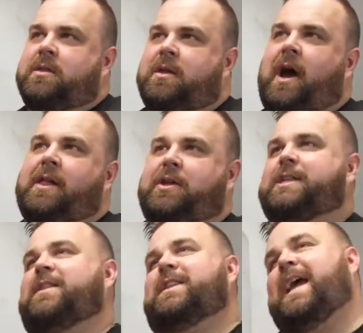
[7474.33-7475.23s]
I
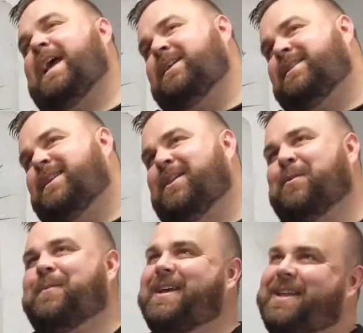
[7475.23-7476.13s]
looked at the tanks a
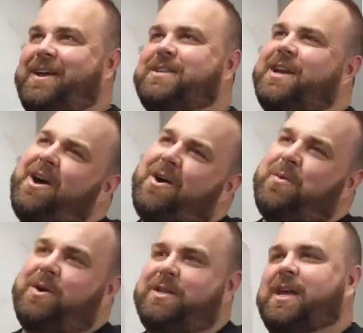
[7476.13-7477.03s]
little bit and I was like, oh,
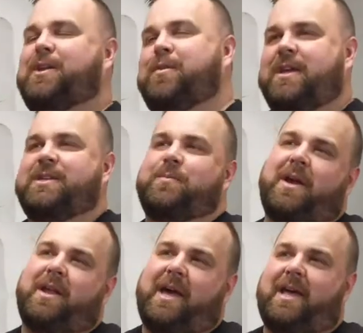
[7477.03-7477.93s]
well, we just got to do this. We
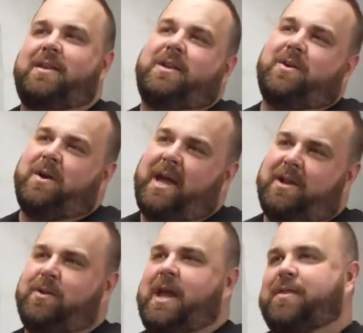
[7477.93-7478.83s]
got to add, an
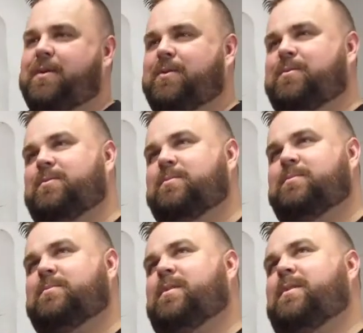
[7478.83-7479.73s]
anode cathode
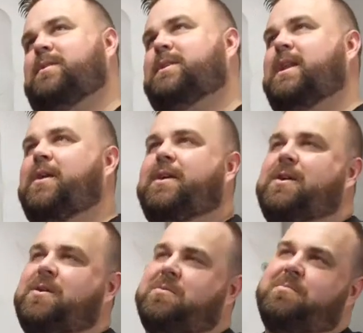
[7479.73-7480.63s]

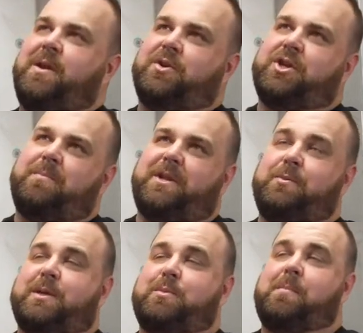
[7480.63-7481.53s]
scenario. Shouldn't be too
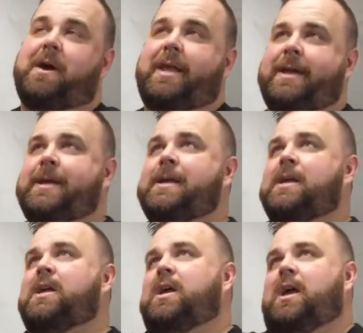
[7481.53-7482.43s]
much more money.
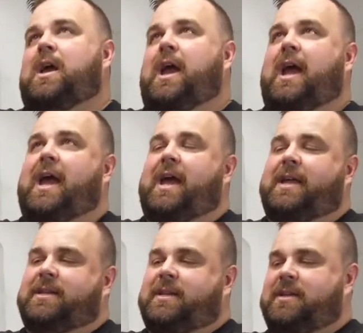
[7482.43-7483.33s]

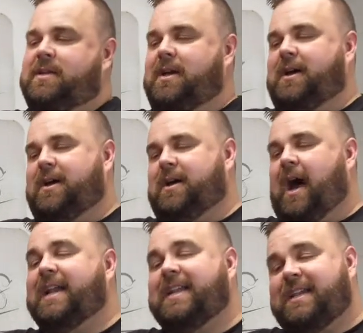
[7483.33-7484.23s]
And
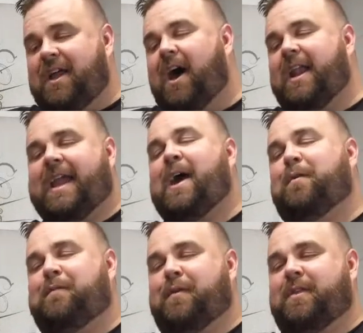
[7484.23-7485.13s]
I did not
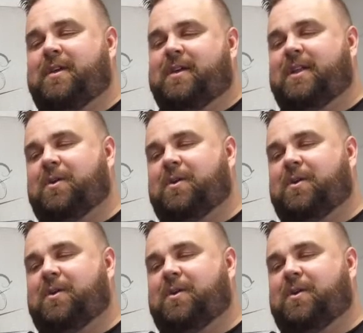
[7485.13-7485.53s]
account for the,